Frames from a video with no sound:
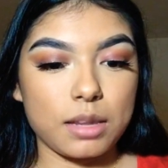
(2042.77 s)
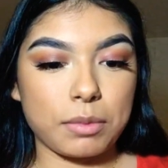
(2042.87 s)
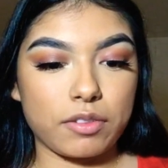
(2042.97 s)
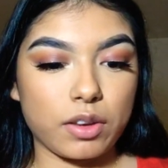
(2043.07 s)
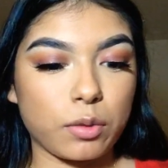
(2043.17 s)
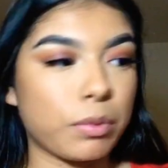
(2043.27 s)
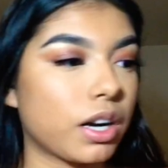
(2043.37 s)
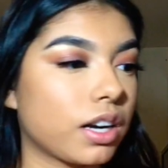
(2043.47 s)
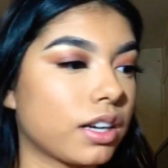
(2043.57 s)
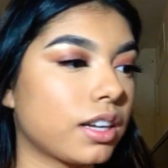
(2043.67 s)
my favorite
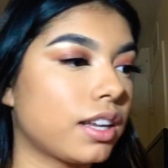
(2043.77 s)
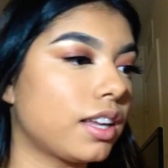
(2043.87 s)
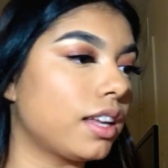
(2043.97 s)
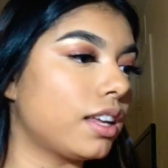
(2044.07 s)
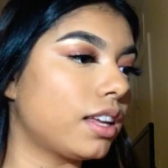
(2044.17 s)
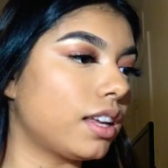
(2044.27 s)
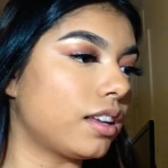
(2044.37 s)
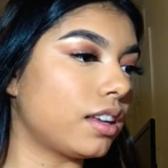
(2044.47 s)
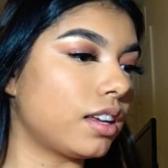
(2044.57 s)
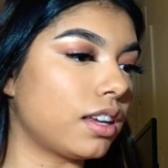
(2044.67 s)
part,
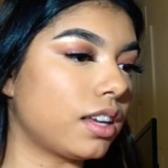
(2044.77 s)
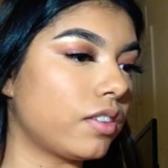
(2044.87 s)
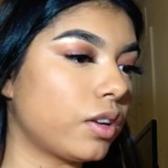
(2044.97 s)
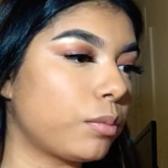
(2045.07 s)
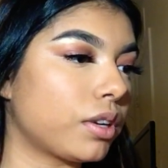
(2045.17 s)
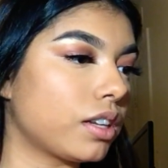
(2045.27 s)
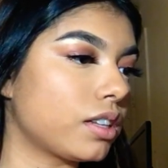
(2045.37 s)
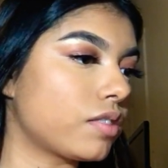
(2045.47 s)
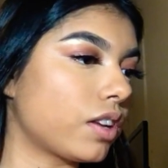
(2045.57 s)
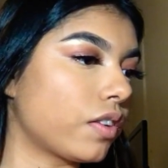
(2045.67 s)

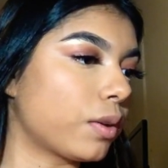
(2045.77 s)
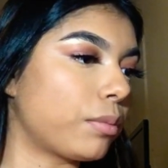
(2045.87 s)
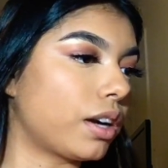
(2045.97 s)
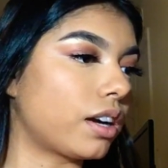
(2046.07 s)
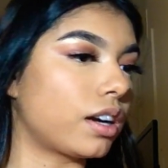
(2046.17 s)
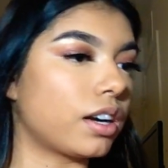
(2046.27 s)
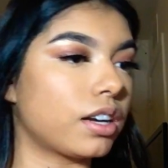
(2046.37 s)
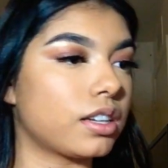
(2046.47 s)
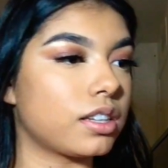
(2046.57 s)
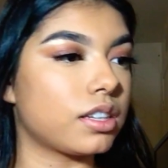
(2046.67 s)
everybody's favorite
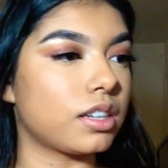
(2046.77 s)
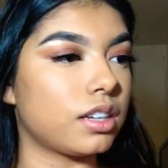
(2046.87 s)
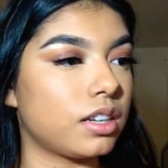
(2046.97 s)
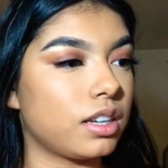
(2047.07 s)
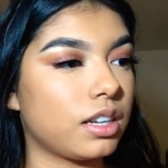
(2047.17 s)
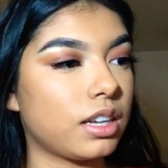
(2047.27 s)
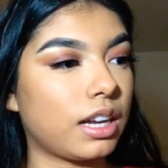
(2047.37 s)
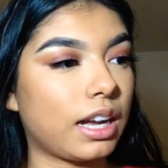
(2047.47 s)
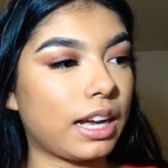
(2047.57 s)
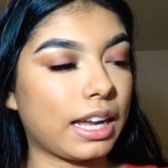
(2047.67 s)
part,
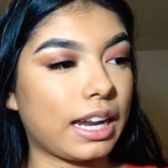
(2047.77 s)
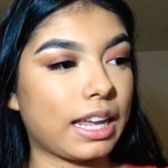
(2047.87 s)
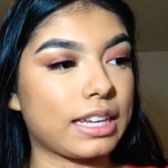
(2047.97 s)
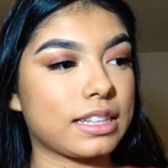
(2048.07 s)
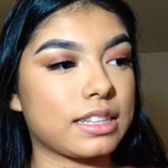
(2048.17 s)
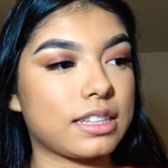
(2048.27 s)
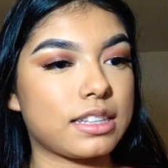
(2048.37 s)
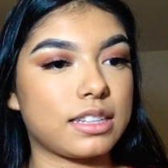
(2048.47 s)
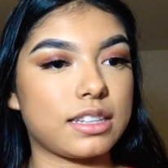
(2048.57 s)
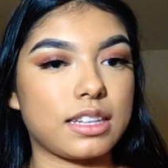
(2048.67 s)
highlights.
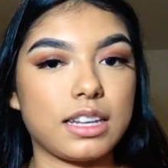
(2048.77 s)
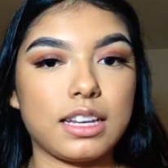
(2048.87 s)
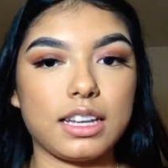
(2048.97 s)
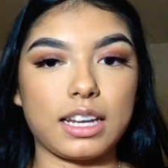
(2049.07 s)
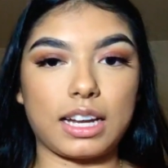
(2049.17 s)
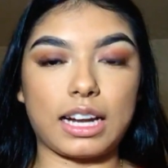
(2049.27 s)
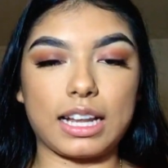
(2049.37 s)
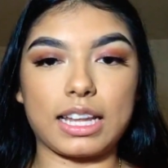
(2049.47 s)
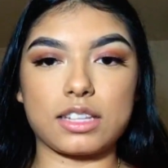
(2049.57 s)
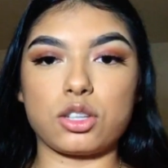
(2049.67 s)

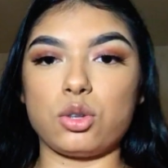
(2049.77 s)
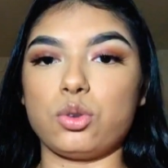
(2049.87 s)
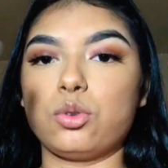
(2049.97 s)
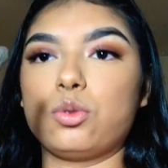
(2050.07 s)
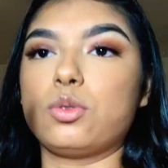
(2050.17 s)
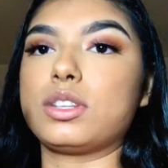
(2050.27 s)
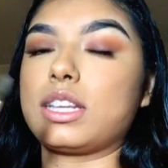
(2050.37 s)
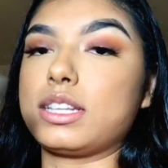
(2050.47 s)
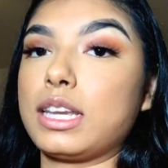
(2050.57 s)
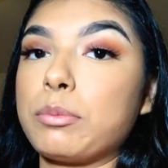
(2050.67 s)
I like to use
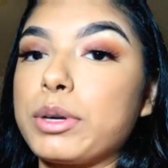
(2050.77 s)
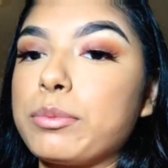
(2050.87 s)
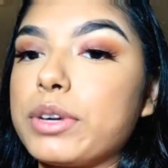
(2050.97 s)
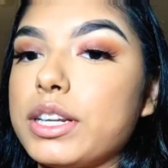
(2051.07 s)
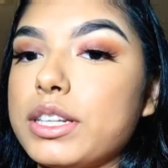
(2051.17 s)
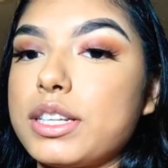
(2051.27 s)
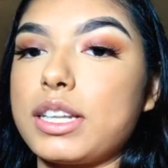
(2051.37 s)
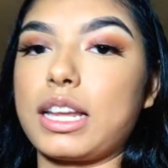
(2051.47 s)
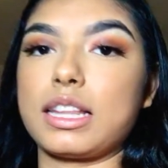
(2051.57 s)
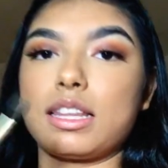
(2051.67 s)
a taper brush
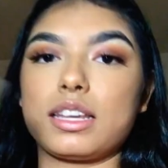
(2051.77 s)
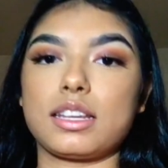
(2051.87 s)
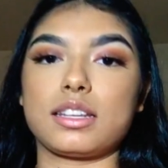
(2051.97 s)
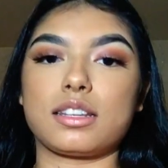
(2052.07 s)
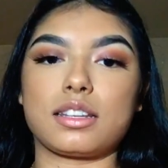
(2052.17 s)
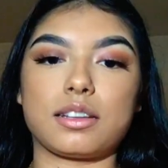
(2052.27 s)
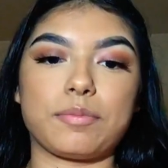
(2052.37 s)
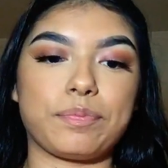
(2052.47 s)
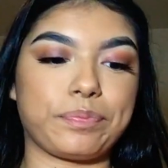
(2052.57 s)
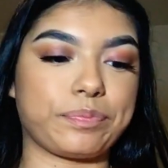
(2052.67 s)
like this,
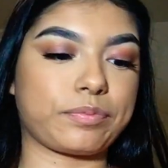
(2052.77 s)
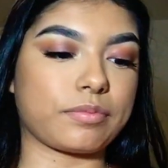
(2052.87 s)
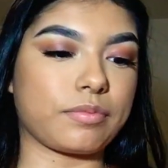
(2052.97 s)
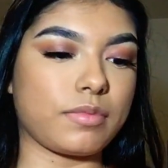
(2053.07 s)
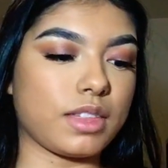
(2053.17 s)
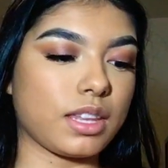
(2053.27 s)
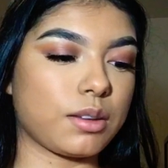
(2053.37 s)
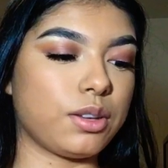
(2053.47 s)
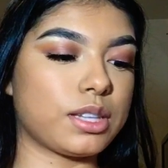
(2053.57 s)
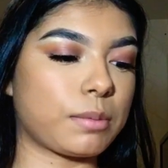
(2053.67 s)

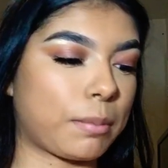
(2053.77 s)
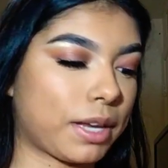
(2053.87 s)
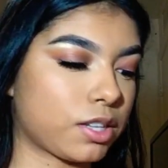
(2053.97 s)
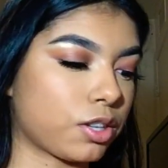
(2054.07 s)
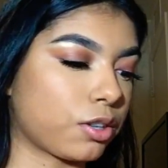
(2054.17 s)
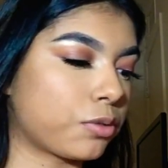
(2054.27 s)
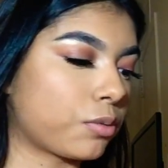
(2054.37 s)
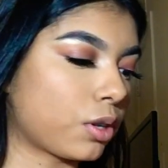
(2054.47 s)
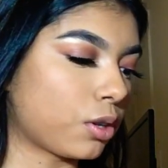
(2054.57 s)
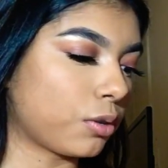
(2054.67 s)
using my Master
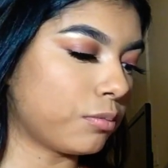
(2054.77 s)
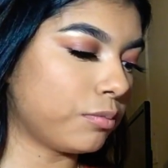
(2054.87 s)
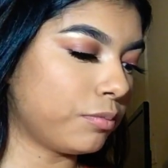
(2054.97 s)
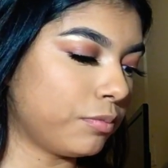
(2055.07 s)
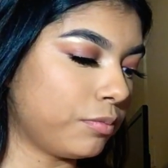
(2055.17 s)
Chrome.